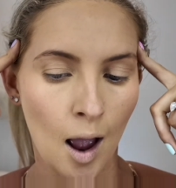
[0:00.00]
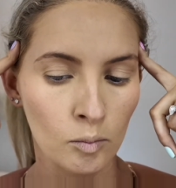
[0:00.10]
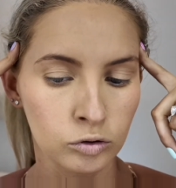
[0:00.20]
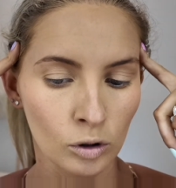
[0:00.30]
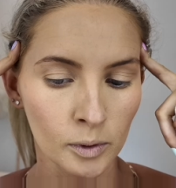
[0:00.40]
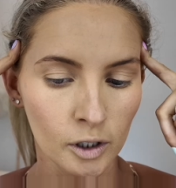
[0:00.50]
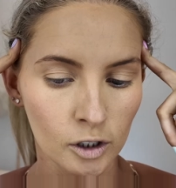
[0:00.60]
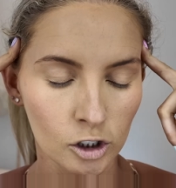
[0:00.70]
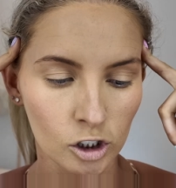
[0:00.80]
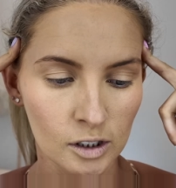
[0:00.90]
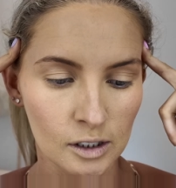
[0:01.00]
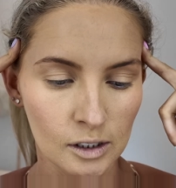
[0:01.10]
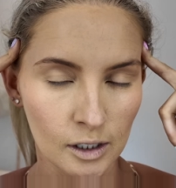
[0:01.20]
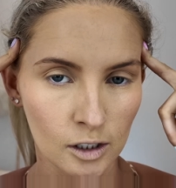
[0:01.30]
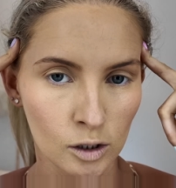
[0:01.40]
I'm probably gonna just
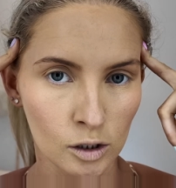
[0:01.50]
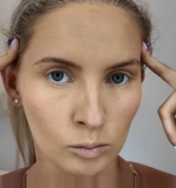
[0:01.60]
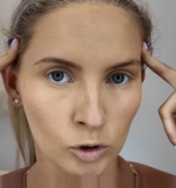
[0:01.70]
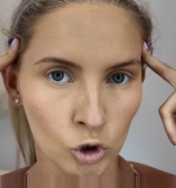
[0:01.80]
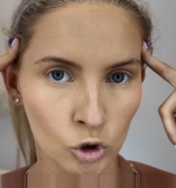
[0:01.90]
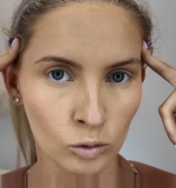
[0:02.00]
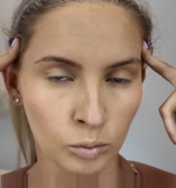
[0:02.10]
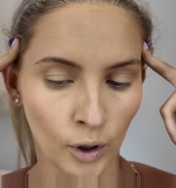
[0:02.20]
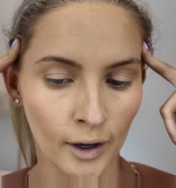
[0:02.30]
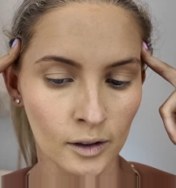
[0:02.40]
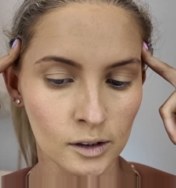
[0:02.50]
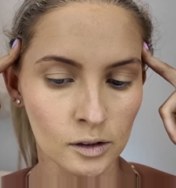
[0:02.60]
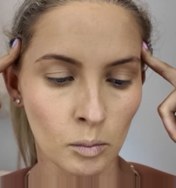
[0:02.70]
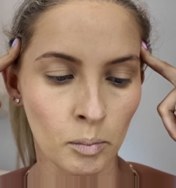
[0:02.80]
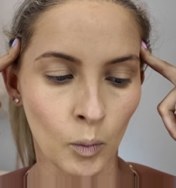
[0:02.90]
stick to some neutral
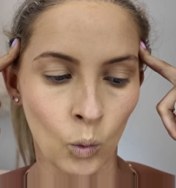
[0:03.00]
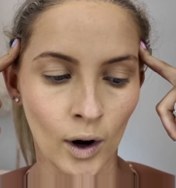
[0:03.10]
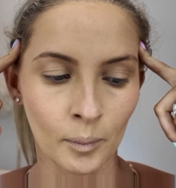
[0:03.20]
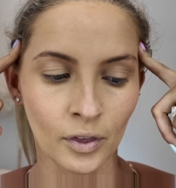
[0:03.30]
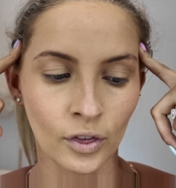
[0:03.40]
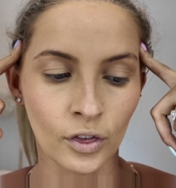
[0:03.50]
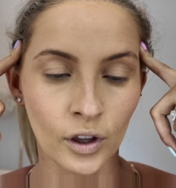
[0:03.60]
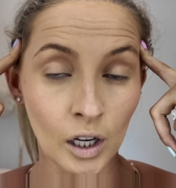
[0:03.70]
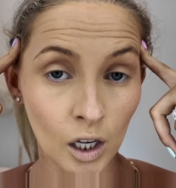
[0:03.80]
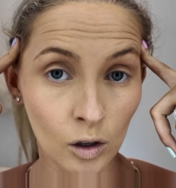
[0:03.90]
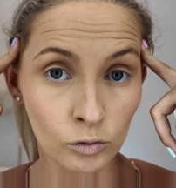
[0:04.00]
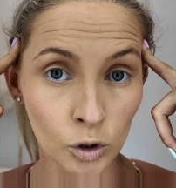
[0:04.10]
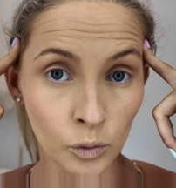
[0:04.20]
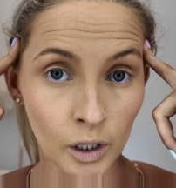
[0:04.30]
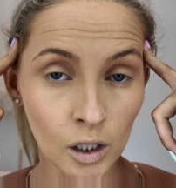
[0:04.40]
browns, but what I'm thinking of
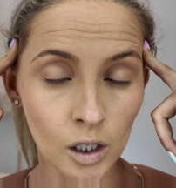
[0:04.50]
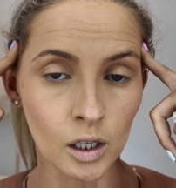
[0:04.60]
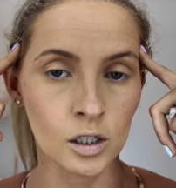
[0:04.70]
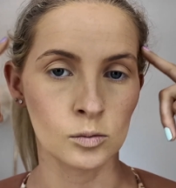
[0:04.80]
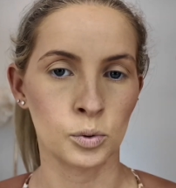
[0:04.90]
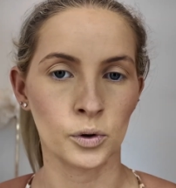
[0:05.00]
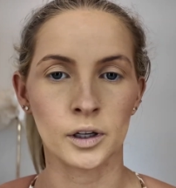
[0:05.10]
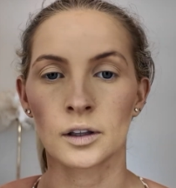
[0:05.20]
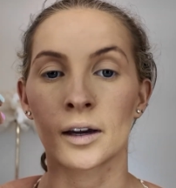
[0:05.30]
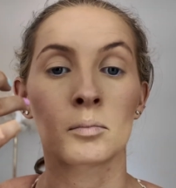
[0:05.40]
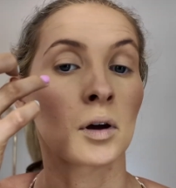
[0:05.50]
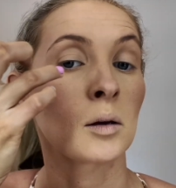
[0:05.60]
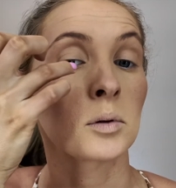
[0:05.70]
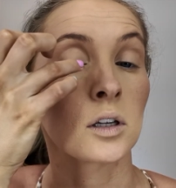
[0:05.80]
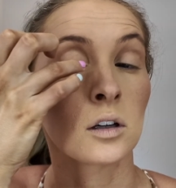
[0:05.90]
doing is putting like
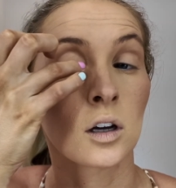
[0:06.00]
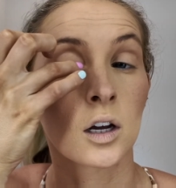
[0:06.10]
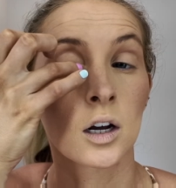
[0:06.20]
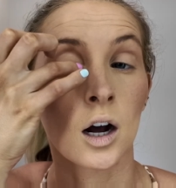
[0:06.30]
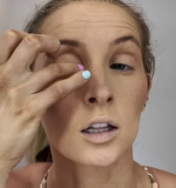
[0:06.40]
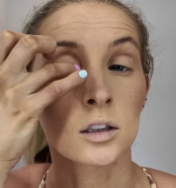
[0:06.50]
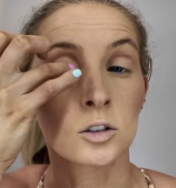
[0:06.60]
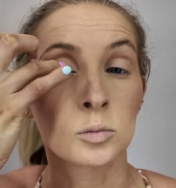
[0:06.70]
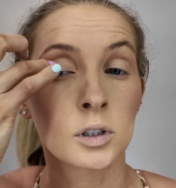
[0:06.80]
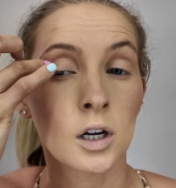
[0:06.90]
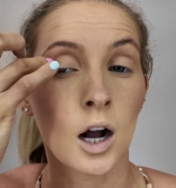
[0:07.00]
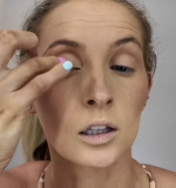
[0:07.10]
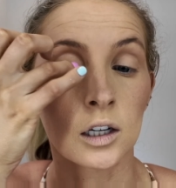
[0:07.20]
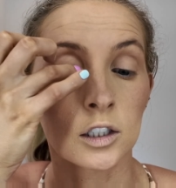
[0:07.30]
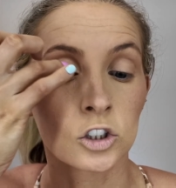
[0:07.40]
maybe a little bit of
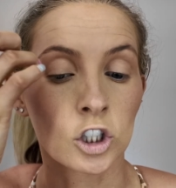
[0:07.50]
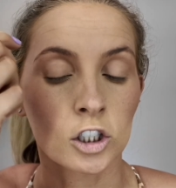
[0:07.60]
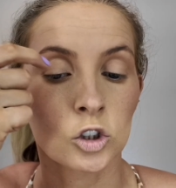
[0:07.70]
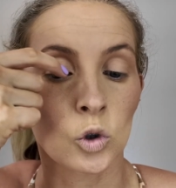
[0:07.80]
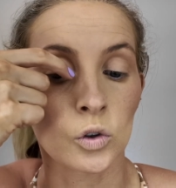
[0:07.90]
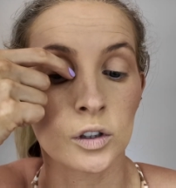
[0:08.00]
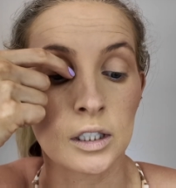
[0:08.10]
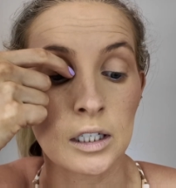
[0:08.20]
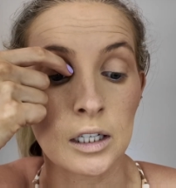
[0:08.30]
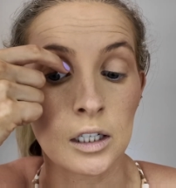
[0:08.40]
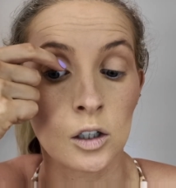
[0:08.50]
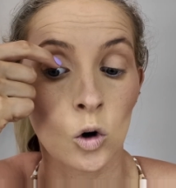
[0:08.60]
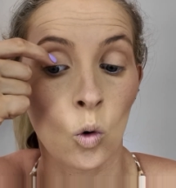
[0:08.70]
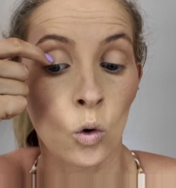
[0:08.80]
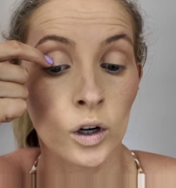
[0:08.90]
color just on the inner
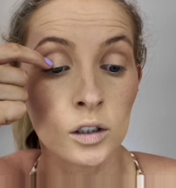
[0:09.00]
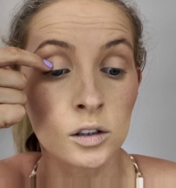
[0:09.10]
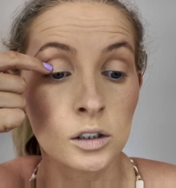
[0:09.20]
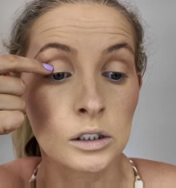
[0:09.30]
corner.